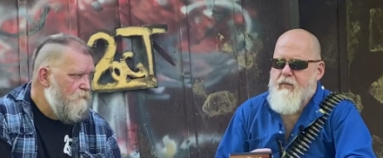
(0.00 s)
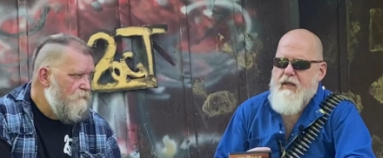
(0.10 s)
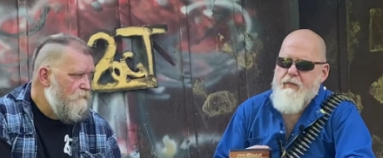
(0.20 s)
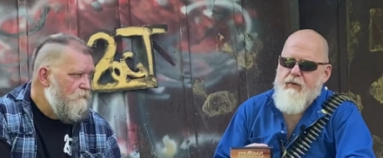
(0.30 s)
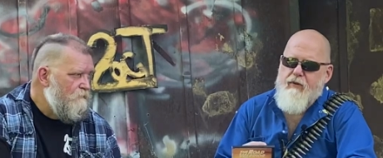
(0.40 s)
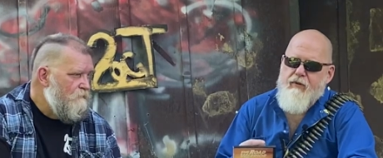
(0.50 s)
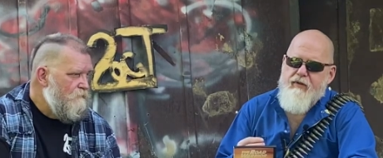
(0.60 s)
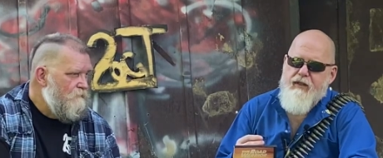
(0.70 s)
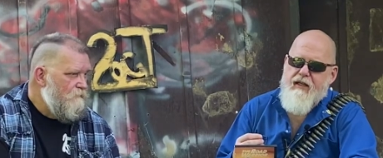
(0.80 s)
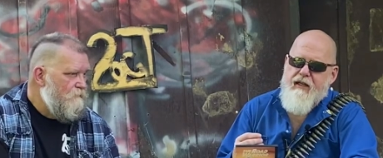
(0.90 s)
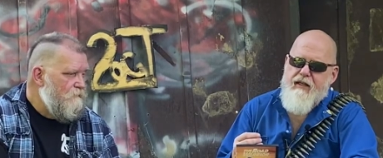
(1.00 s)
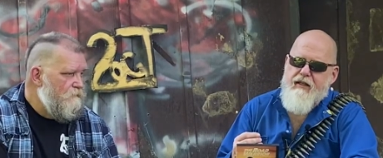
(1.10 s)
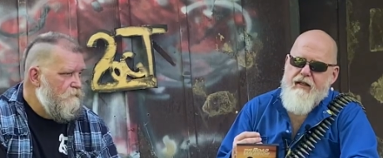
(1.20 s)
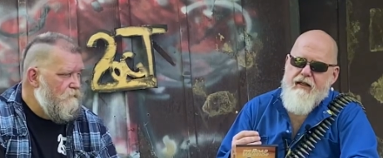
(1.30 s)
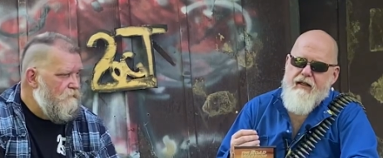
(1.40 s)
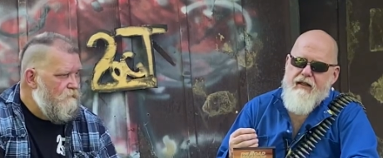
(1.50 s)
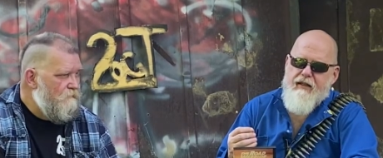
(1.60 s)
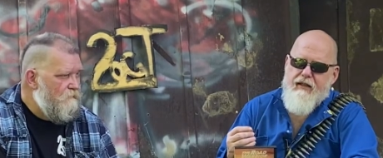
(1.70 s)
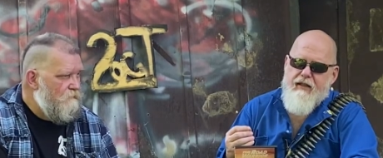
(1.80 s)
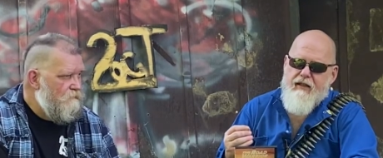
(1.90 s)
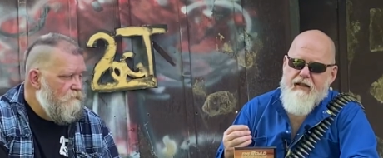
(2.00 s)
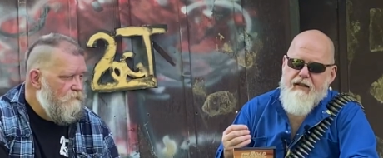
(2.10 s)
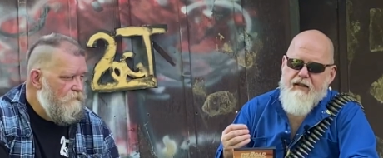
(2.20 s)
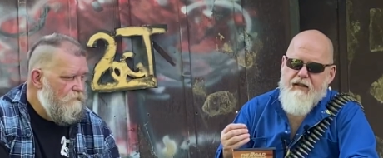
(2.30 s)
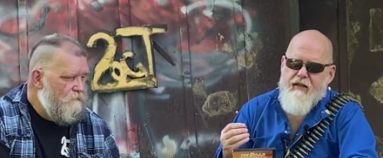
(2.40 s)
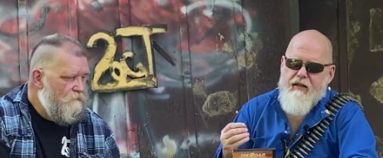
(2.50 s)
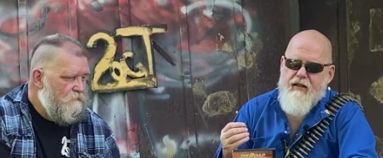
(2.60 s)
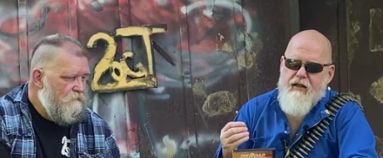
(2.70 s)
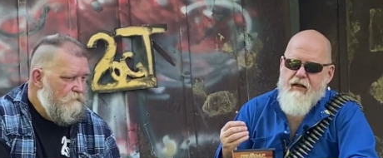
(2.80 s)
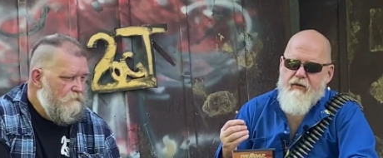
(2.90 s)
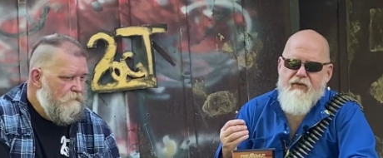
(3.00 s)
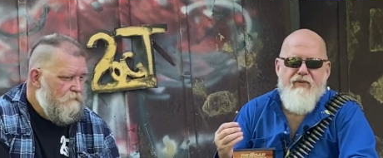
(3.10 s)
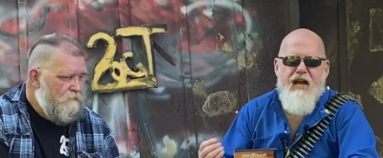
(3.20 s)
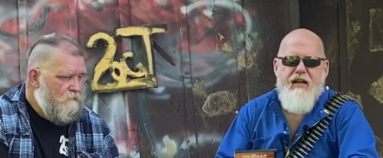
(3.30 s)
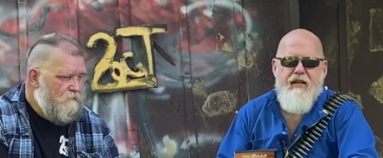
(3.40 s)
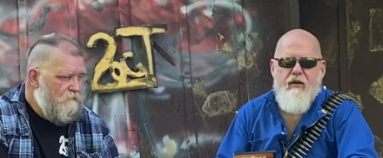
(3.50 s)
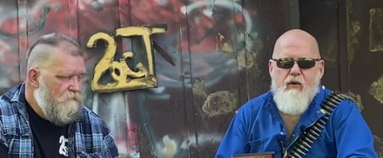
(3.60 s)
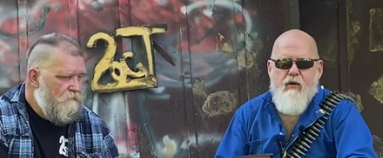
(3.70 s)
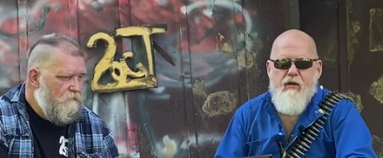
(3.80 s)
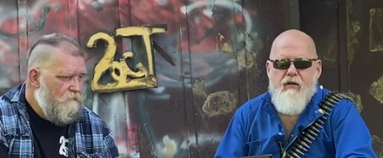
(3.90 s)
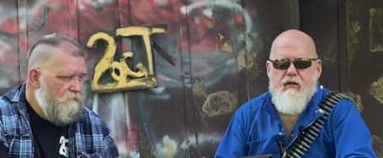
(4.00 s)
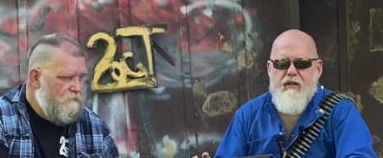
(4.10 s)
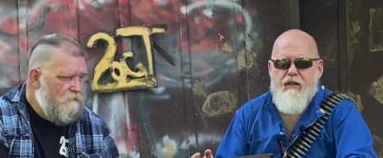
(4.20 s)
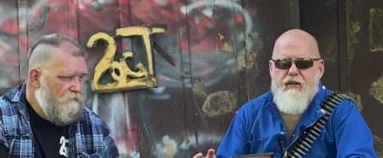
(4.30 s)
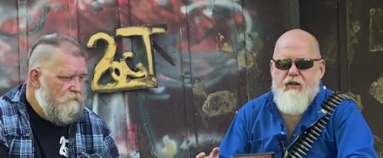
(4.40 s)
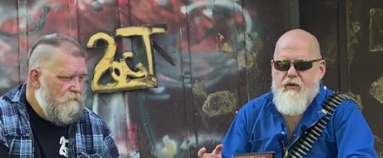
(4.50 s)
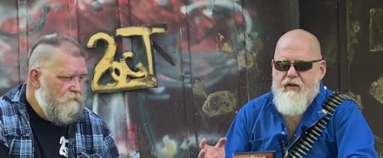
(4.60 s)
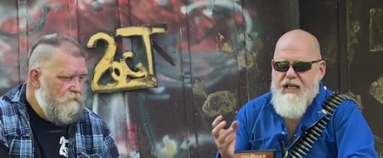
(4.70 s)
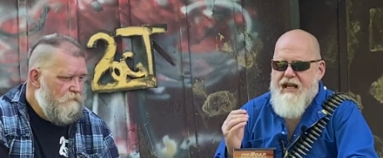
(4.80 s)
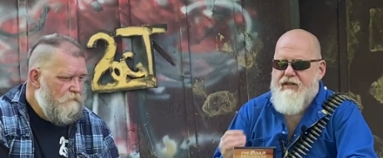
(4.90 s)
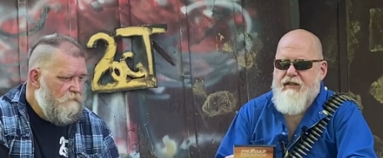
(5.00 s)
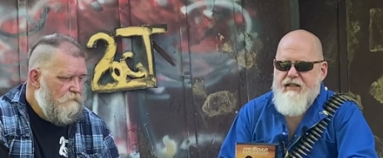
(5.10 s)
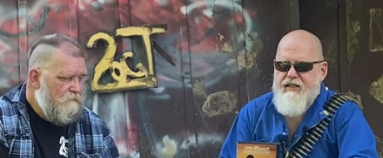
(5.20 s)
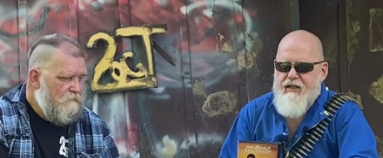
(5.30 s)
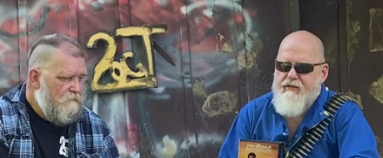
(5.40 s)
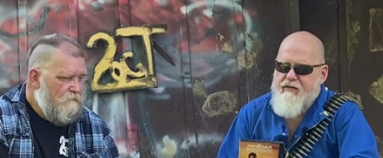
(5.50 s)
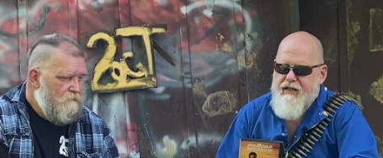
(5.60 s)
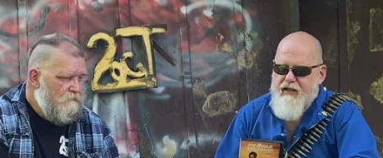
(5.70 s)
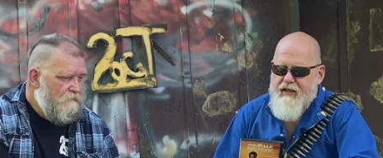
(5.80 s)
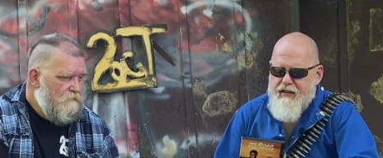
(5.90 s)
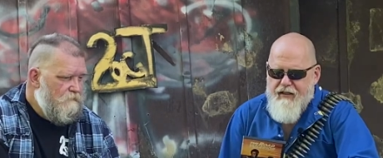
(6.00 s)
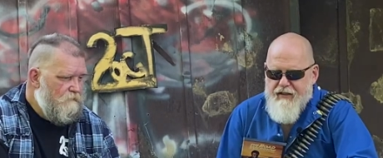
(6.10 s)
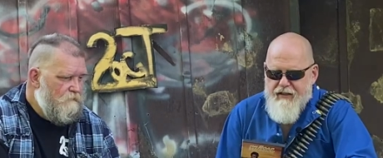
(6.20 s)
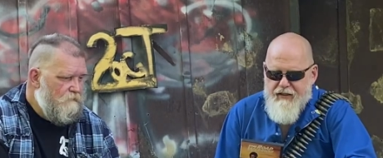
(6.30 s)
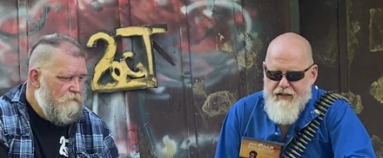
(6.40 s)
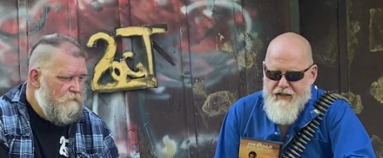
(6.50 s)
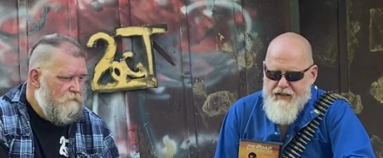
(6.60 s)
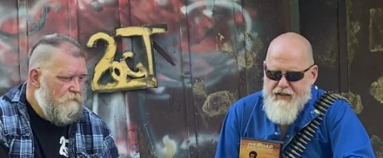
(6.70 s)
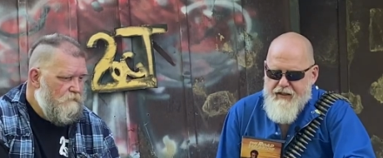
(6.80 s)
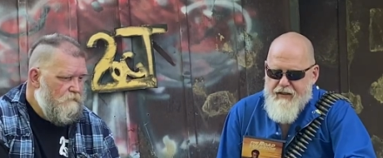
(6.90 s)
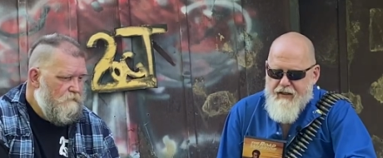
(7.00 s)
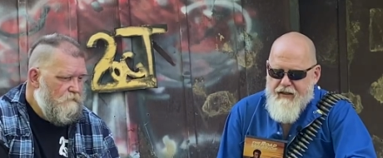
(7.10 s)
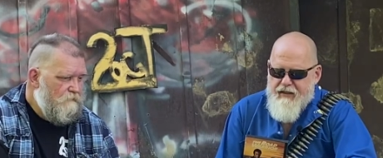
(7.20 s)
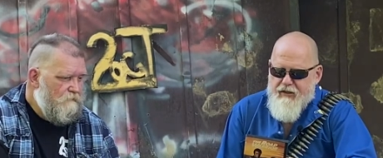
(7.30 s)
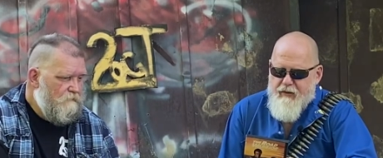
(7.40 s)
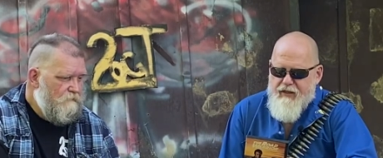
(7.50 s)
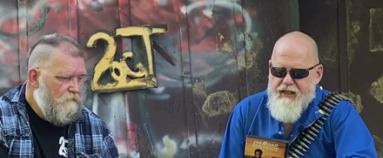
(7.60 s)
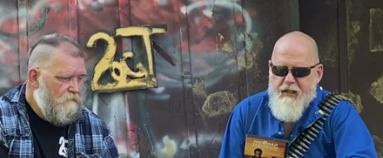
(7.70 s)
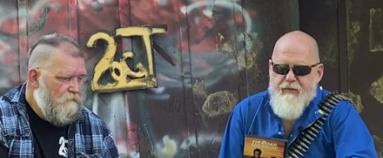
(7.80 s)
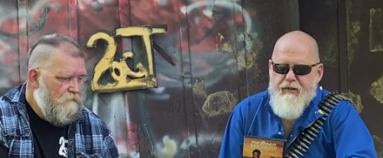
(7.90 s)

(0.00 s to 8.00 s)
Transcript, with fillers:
Speaker 1: people that uh, uh, are refining oil and you know gasoline's everything. And so he helps